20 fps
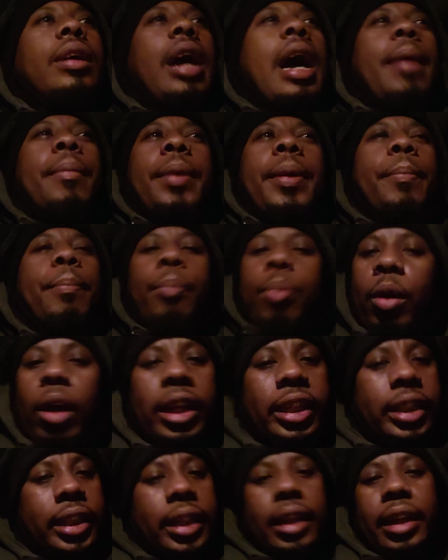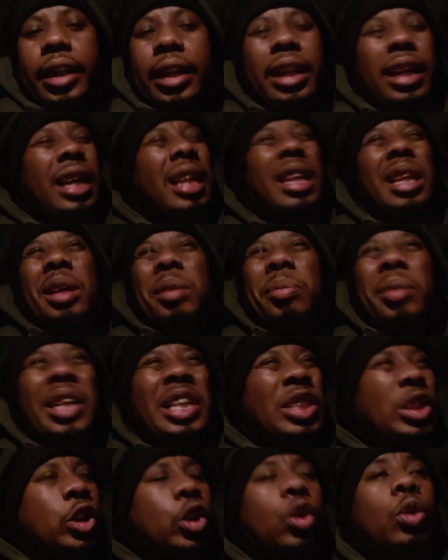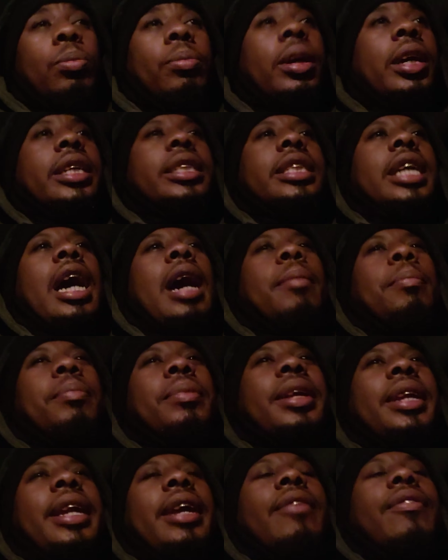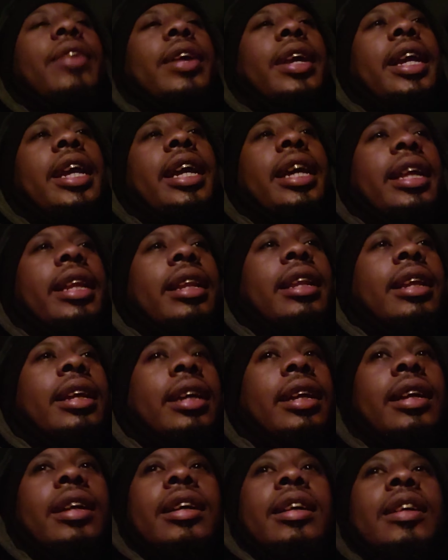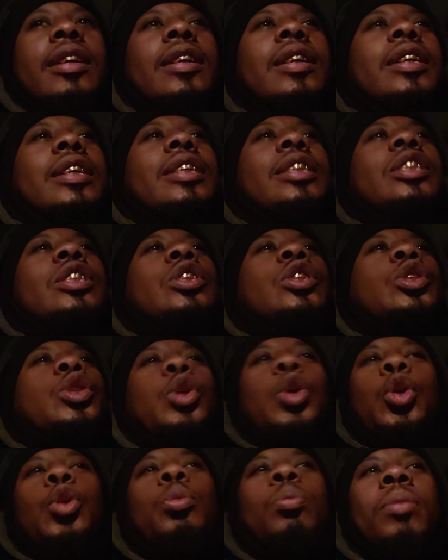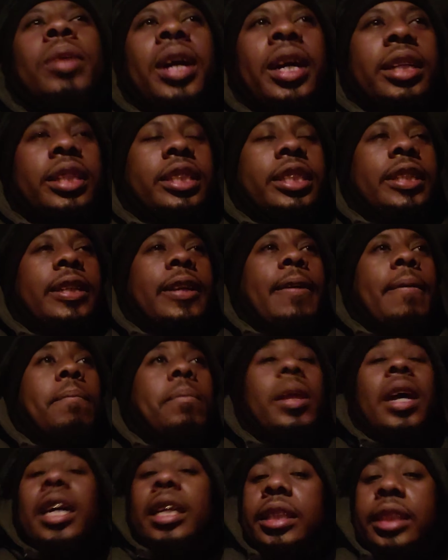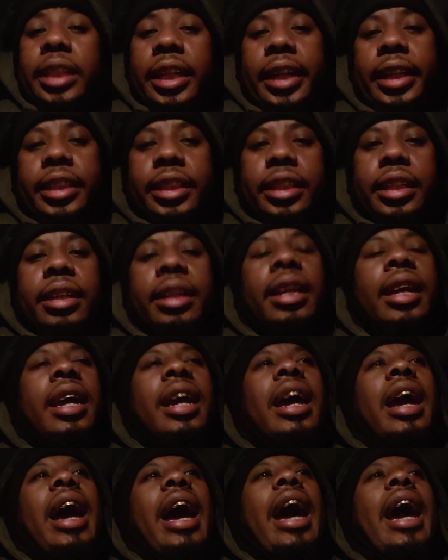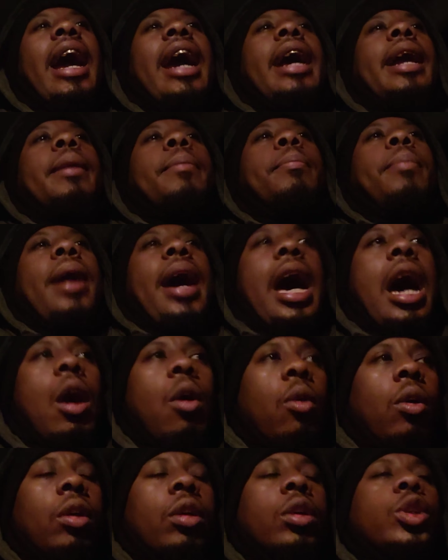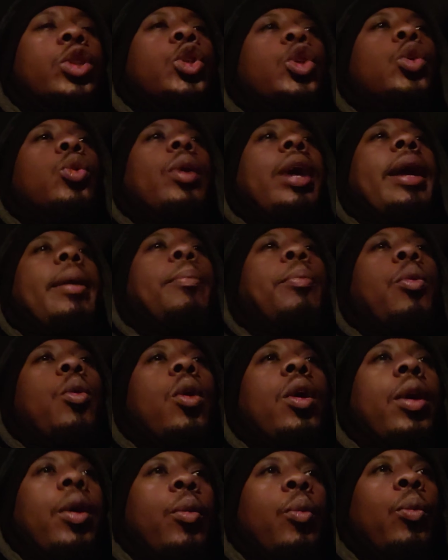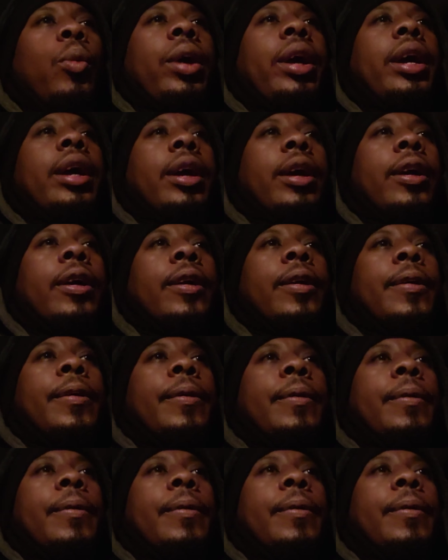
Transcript: I'm embracing it a little bit too much. I'm giving it too much attention and power to a point where